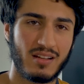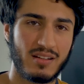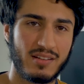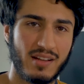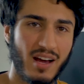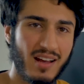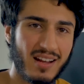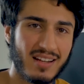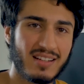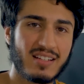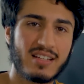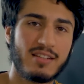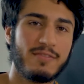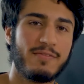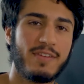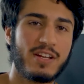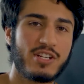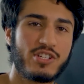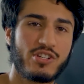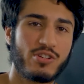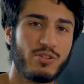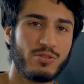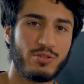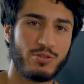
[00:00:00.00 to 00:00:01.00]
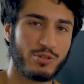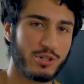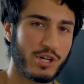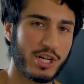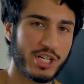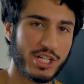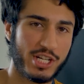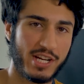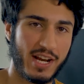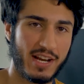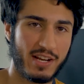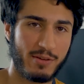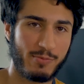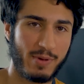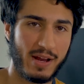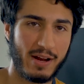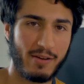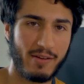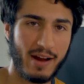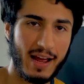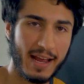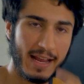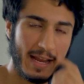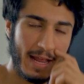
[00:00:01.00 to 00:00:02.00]
Not in conventional nutrition anyway,
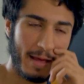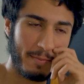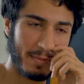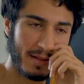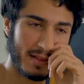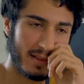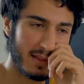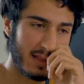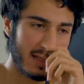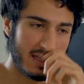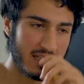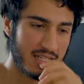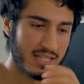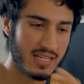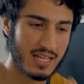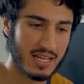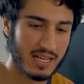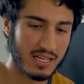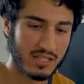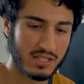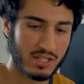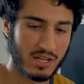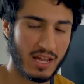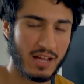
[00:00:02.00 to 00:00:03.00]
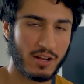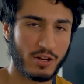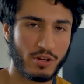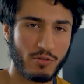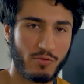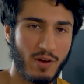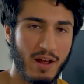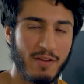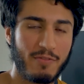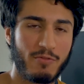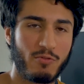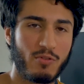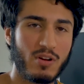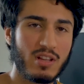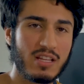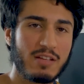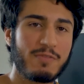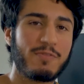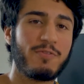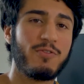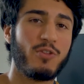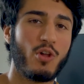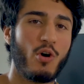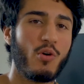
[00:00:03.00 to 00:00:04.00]
right? I mean, these things have really
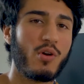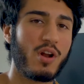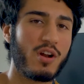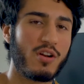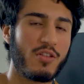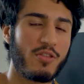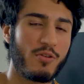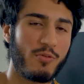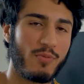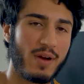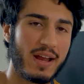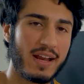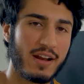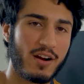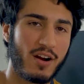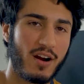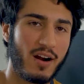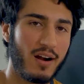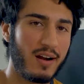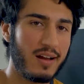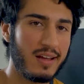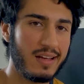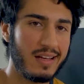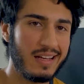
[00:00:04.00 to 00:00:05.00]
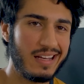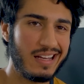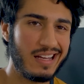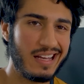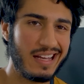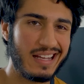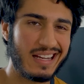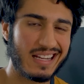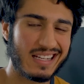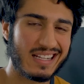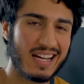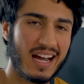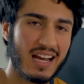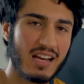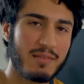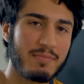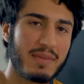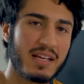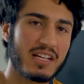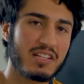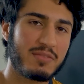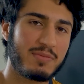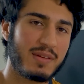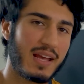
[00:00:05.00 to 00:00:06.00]
flown under the radar, and it kind of
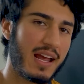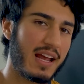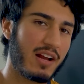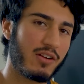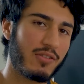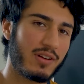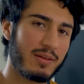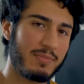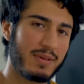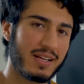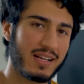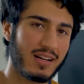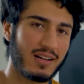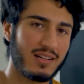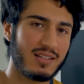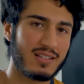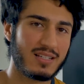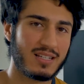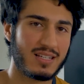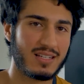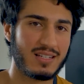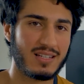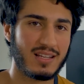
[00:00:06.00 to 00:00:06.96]
makes me angry because